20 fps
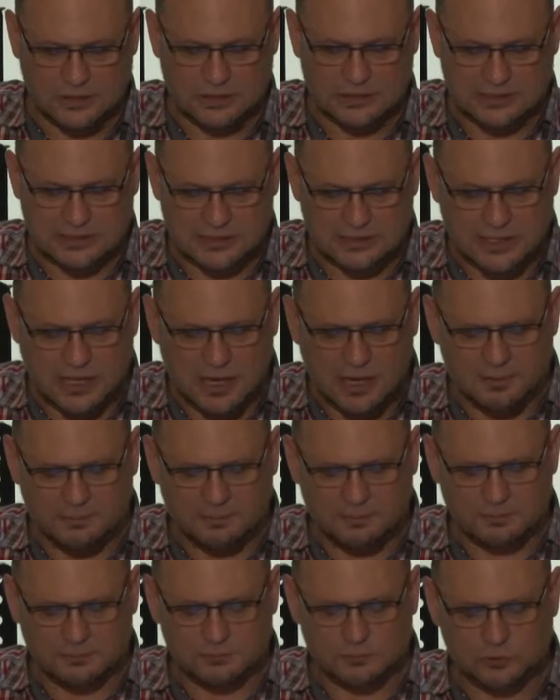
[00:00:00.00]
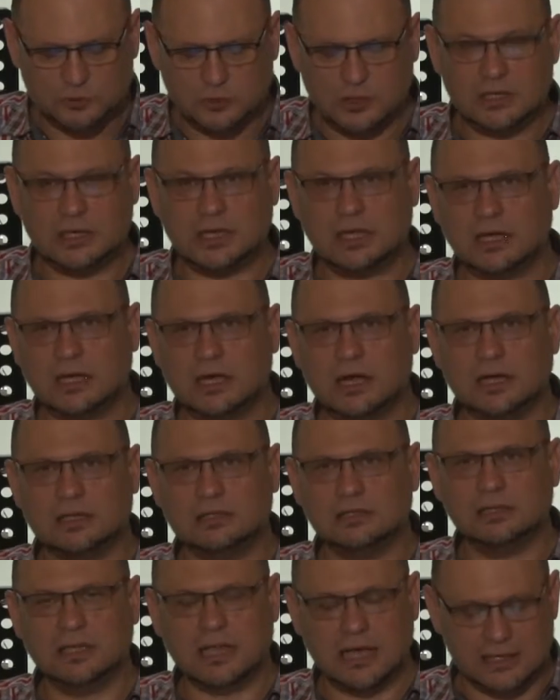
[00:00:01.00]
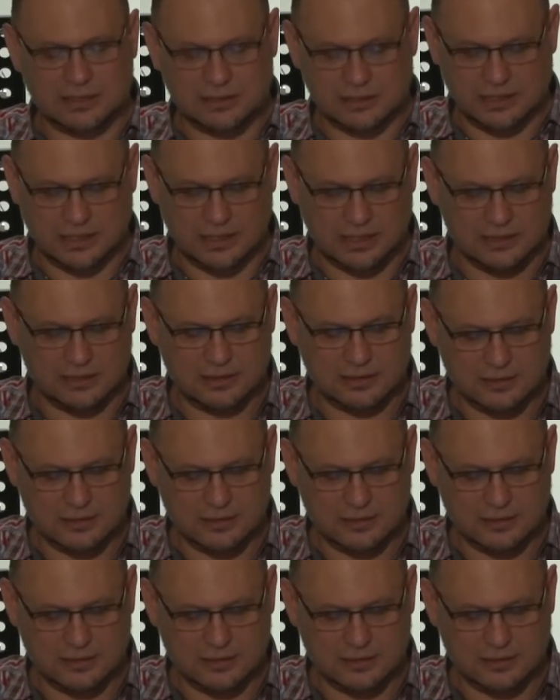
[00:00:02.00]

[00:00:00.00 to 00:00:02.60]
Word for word: Stop treating God lightly.